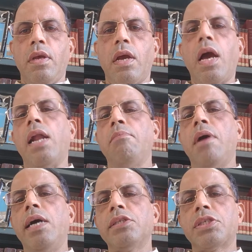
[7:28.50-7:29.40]
Karl
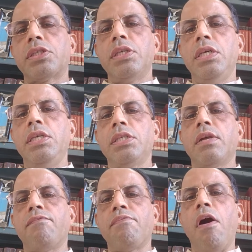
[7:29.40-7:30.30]
Marx is
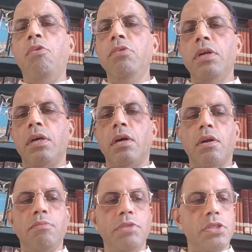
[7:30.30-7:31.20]
the founder
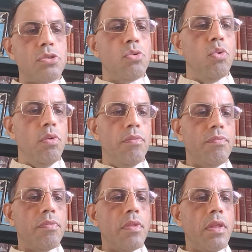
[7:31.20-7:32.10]
of this school.
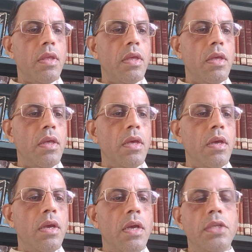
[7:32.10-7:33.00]

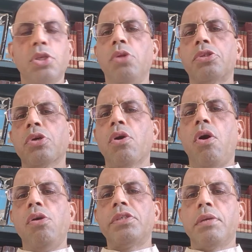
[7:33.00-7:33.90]
It's also
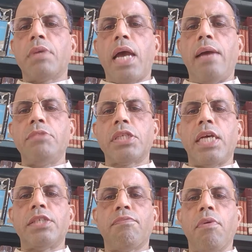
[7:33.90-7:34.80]
called sometimes
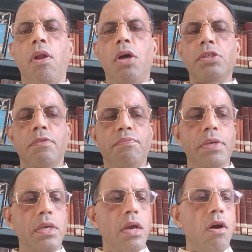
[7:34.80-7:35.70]
as
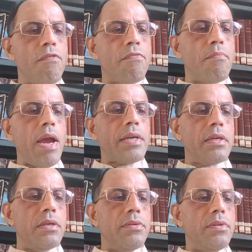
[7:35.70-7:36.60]
philosophy of matter.